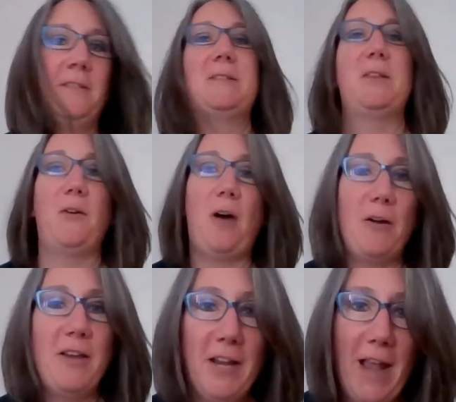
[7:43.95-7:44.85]
So how
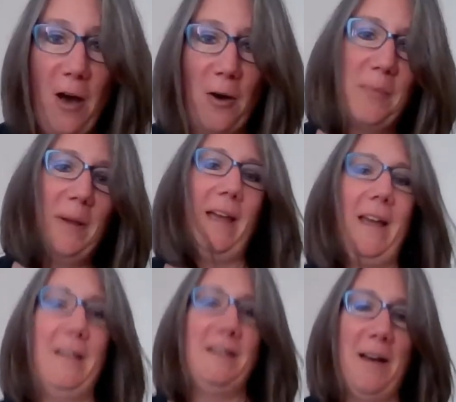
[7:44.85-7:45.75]
are you going to help?
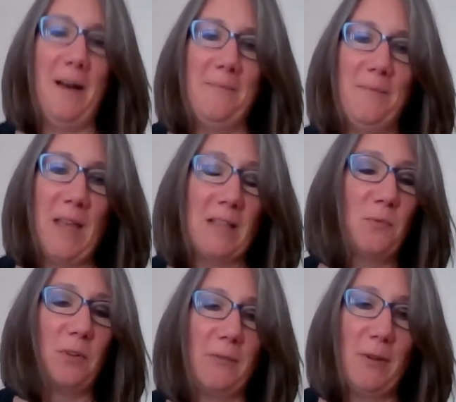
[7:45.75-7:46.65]
And that's
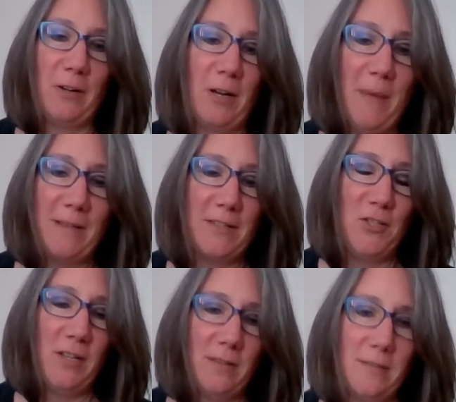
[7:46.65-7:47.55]
really where our
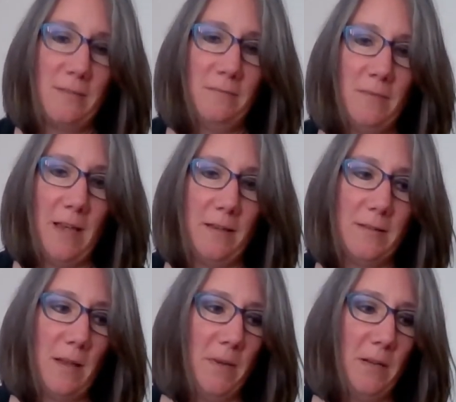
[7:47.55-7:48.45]
messaging
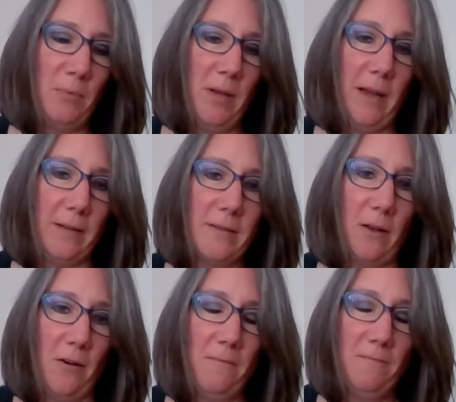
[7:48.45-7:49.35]
has come into play. So